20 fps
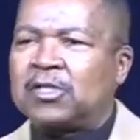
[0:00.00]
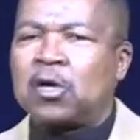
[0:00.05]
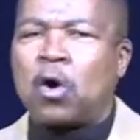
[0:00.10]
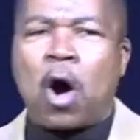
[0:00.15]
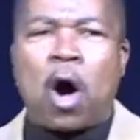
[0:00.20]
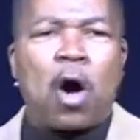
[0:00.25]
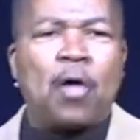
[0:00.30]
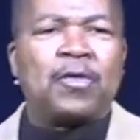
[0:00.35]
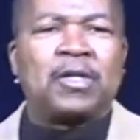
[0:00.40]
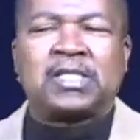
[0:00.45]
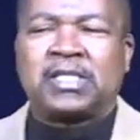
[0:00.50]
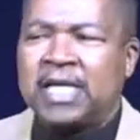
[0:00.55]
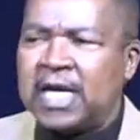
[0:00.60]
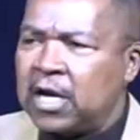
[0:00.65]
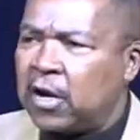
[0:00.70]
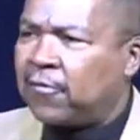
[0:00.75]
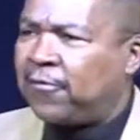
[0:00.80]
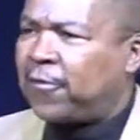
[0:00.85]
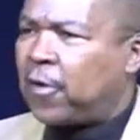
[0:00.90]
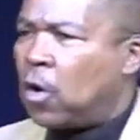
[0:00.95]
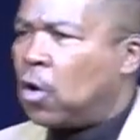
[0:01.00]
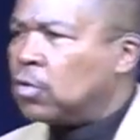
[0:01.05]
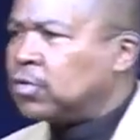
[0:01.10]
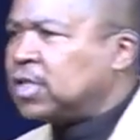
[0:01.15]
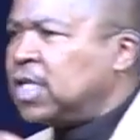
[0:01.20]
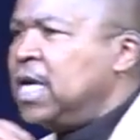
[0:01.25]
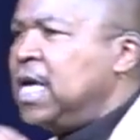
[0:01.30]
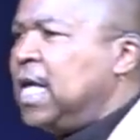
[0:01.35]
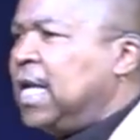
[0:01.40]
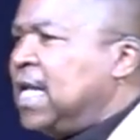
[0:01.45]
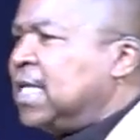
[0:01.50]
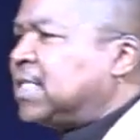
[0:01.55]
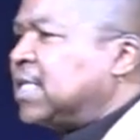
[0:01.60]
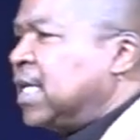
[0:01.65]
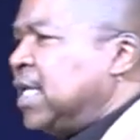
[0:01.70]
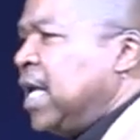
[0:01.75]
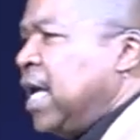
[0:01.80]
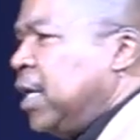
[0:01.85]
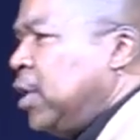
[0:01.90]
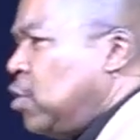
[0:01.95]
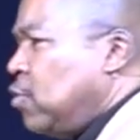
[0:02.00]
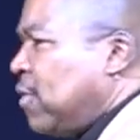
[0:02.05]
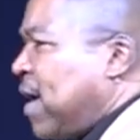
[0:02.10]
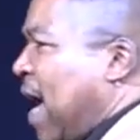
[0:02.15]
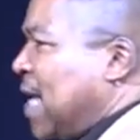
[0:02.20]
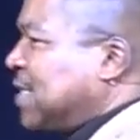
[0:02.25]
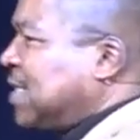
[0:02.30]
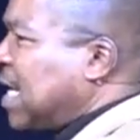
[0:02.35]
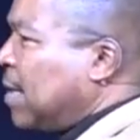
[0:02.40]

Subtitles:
So all the single folks, listen, you got